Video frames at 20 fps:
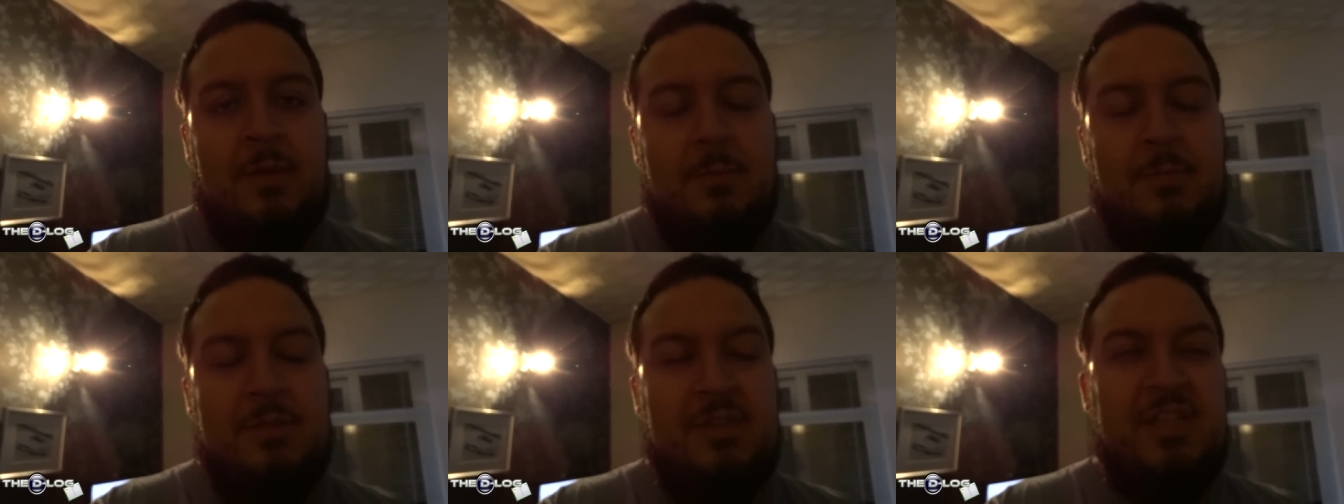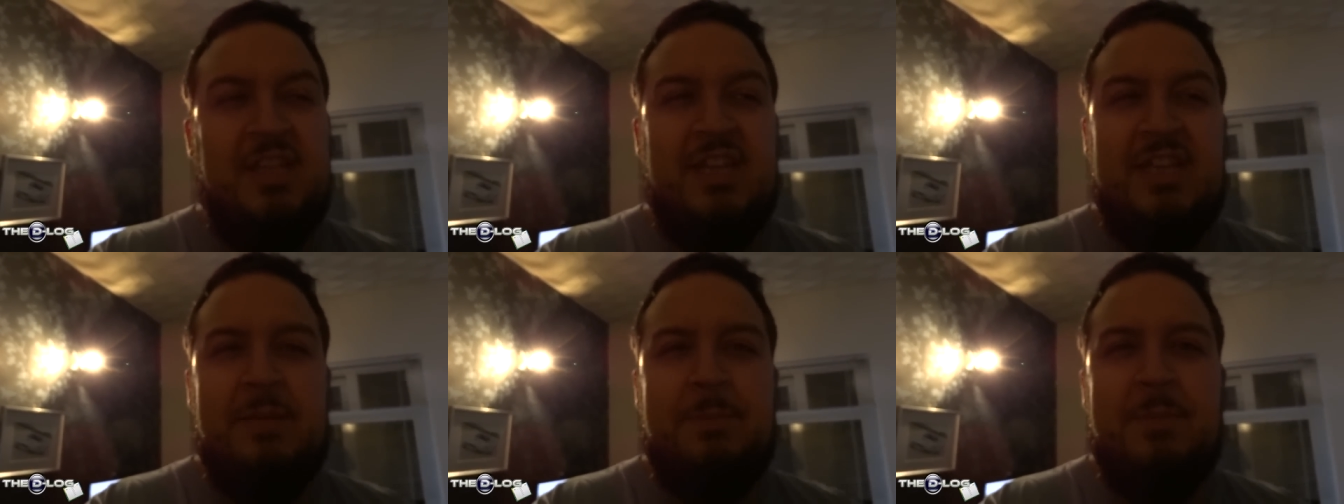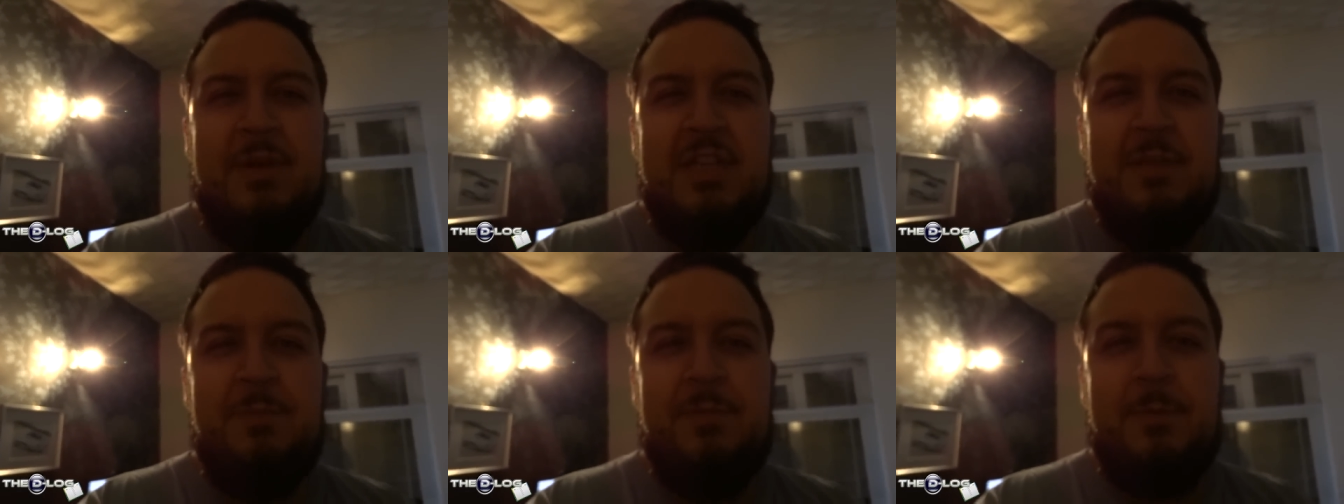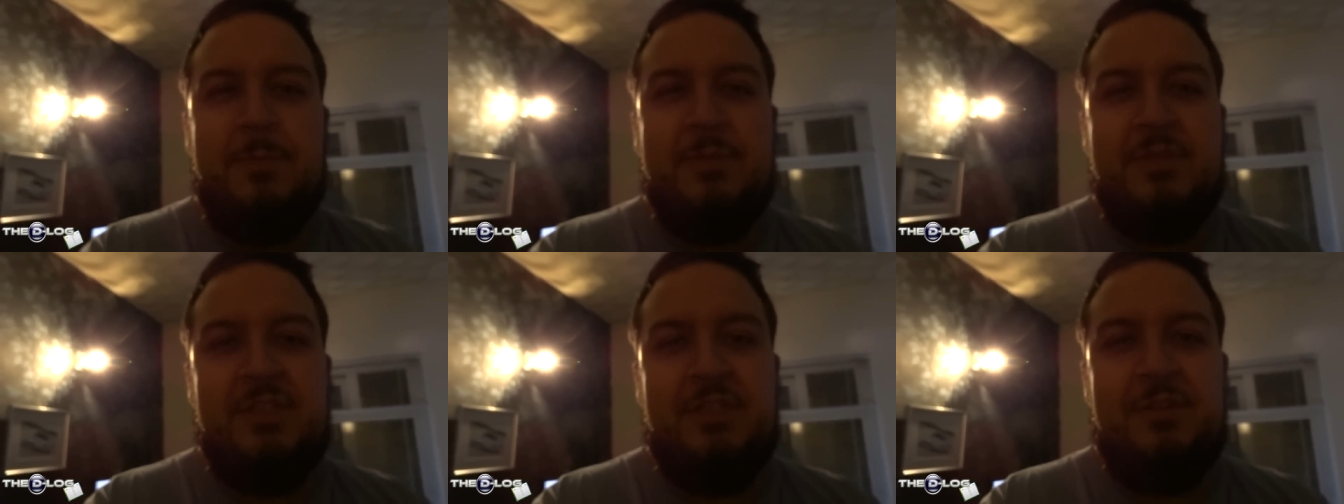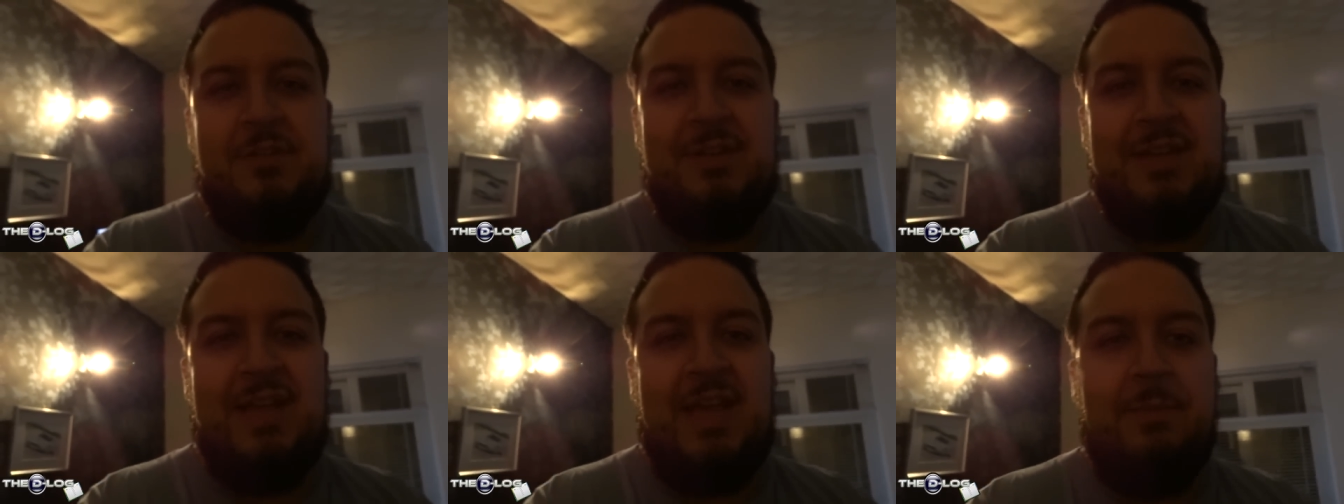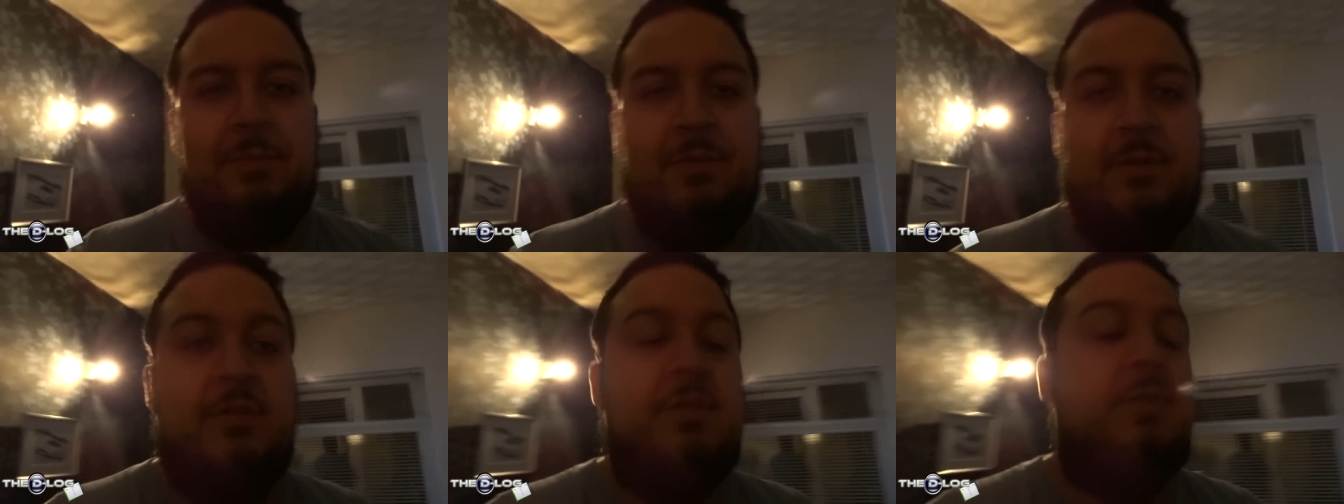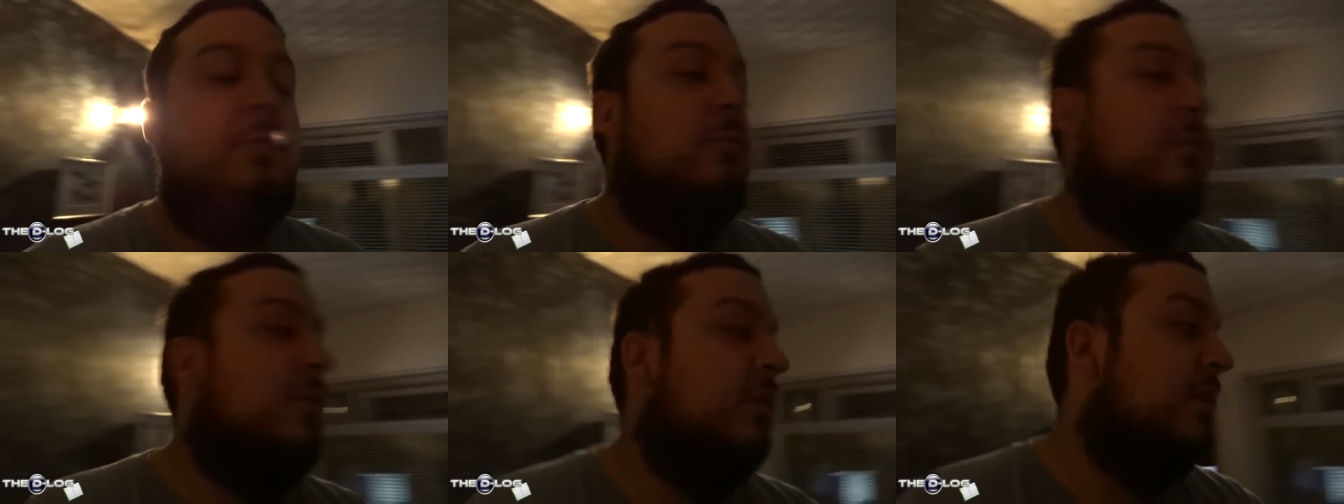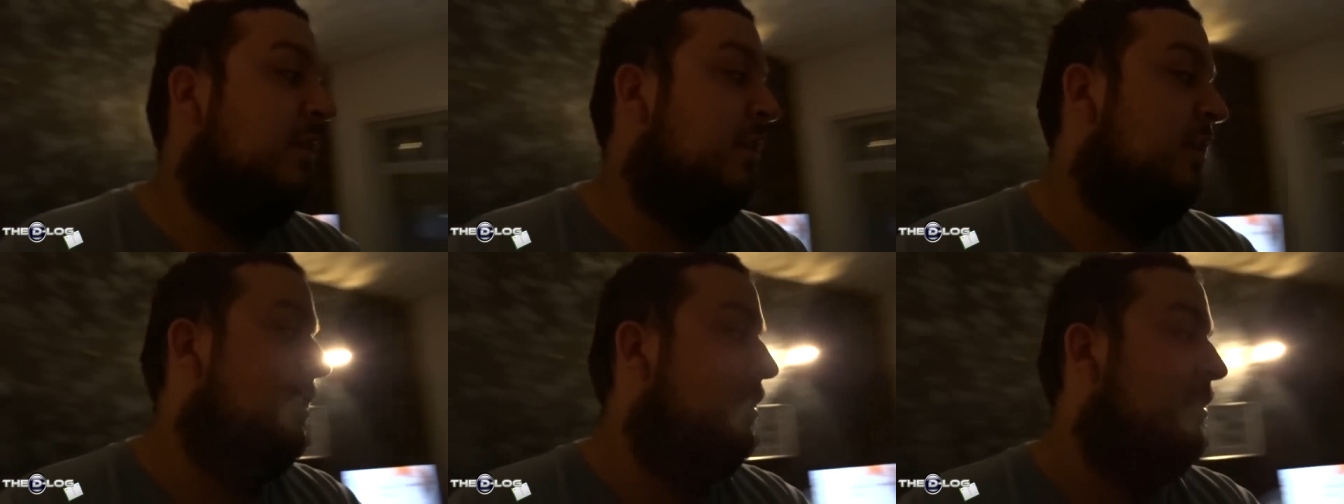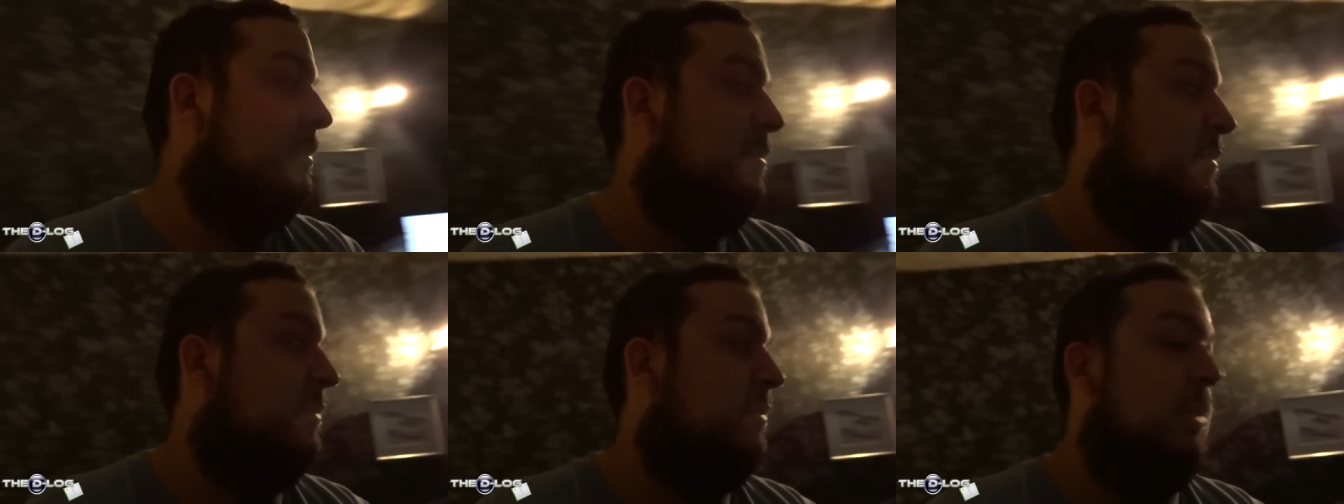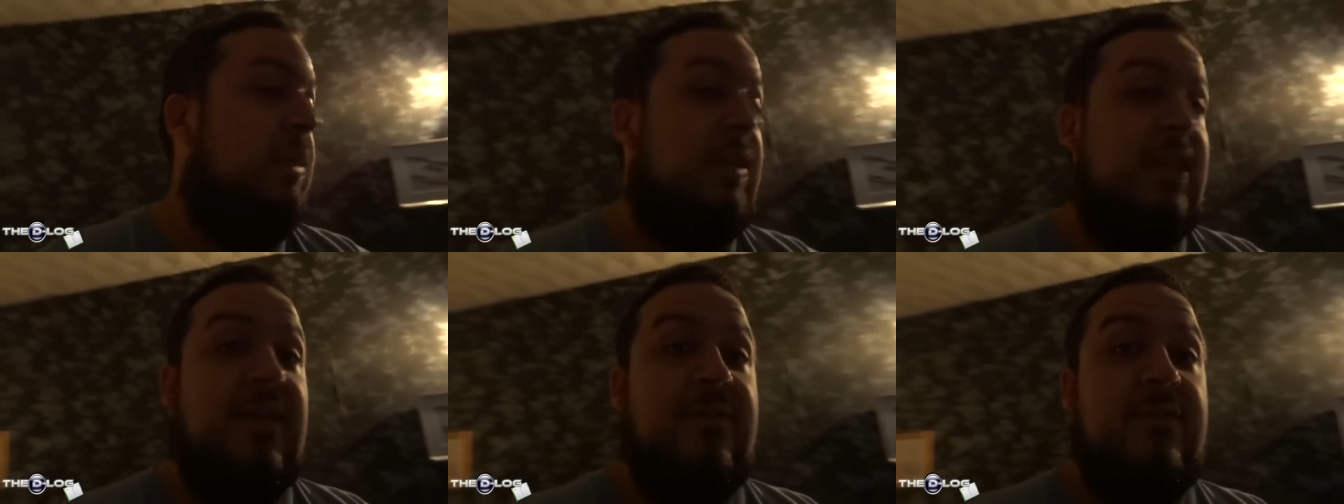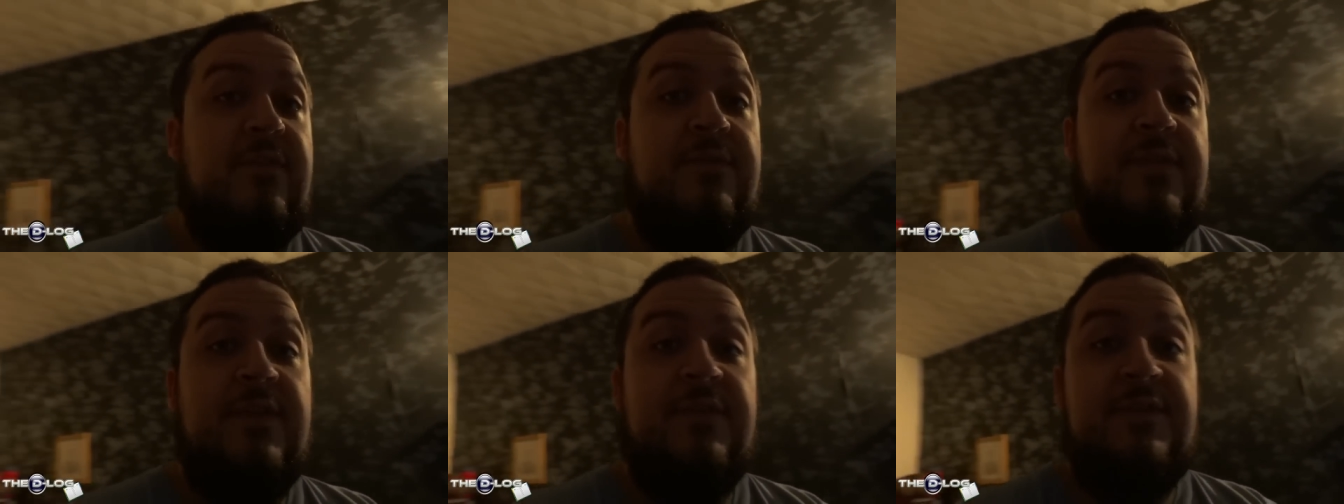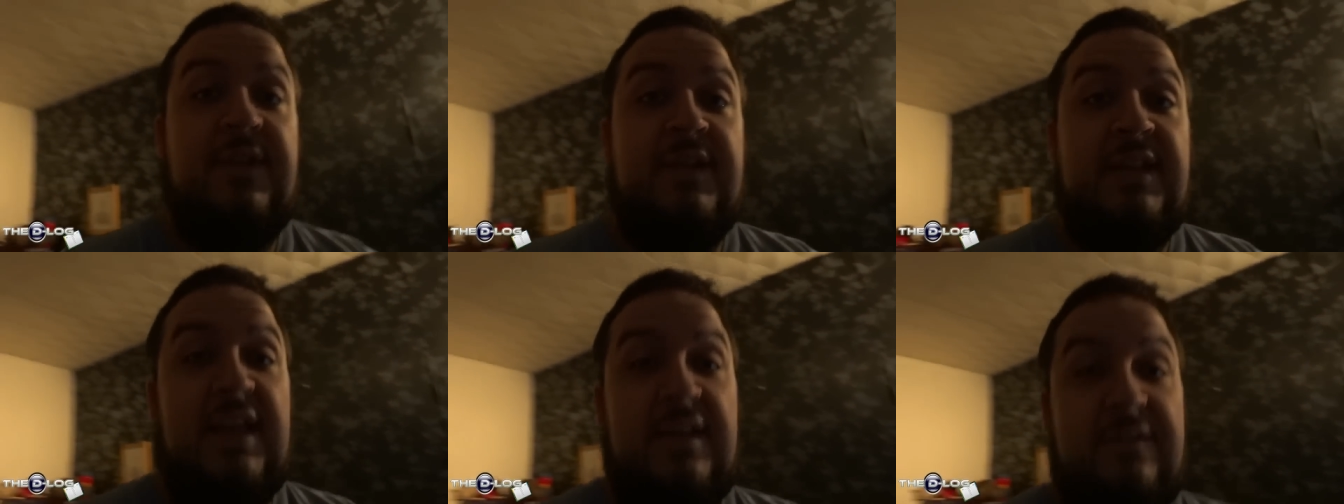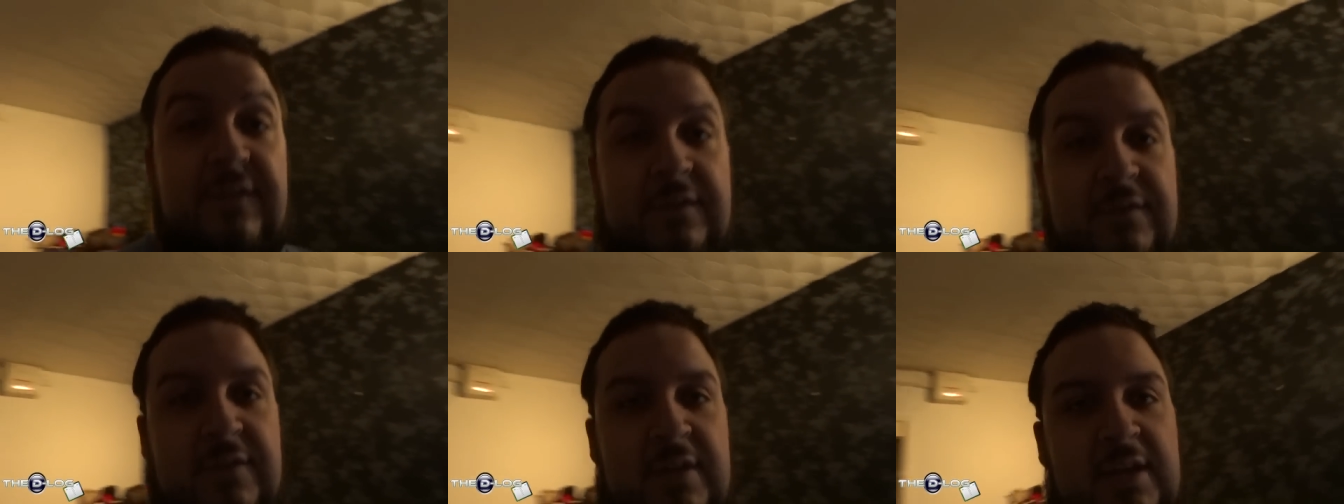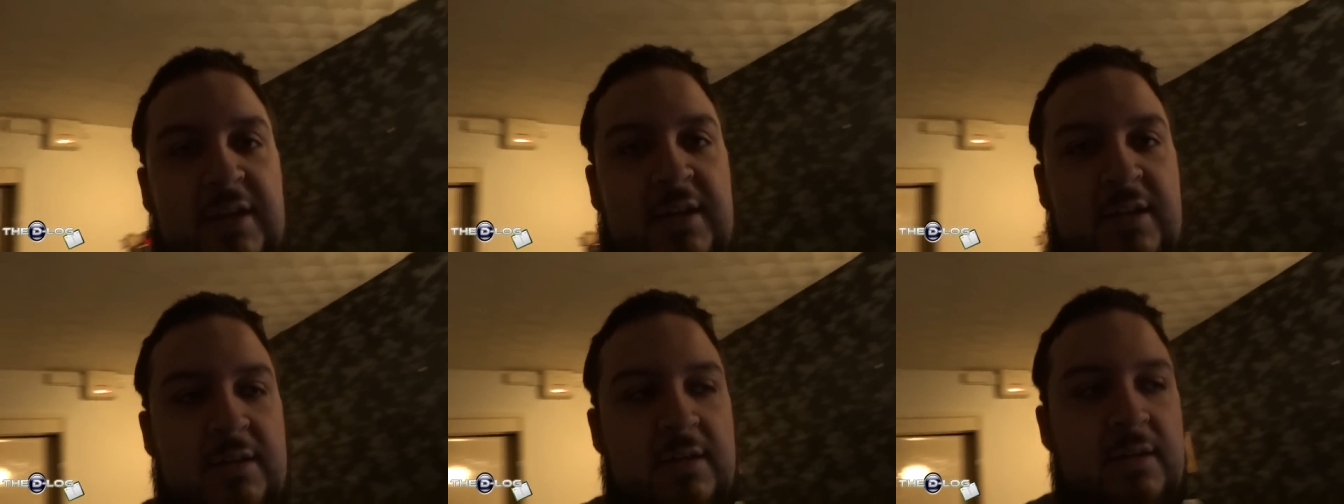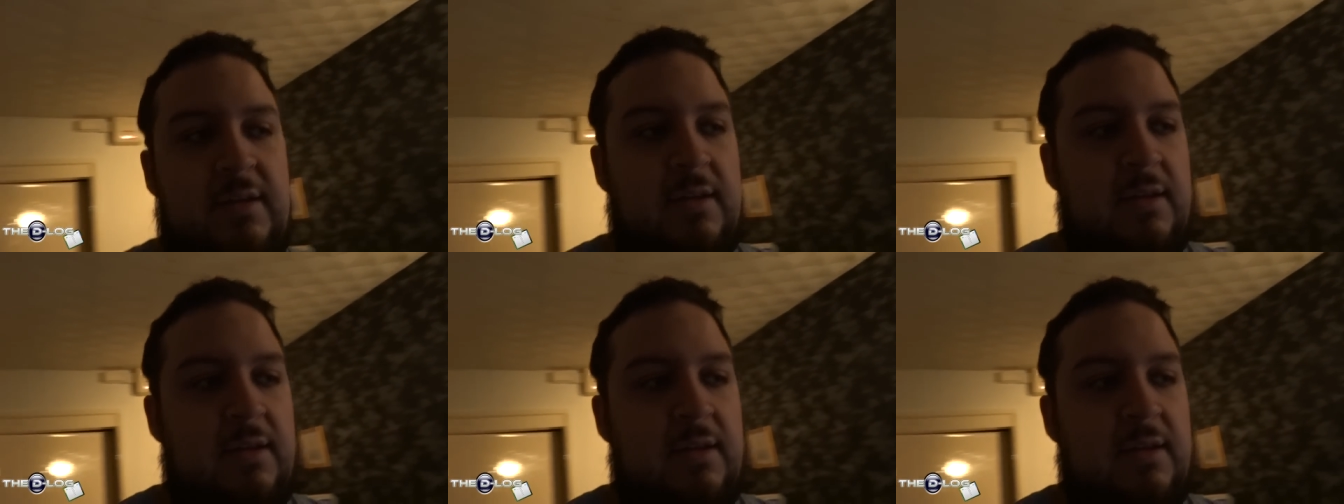But then again, I'm not going to be up too late because I'm working 11.15, 8.15.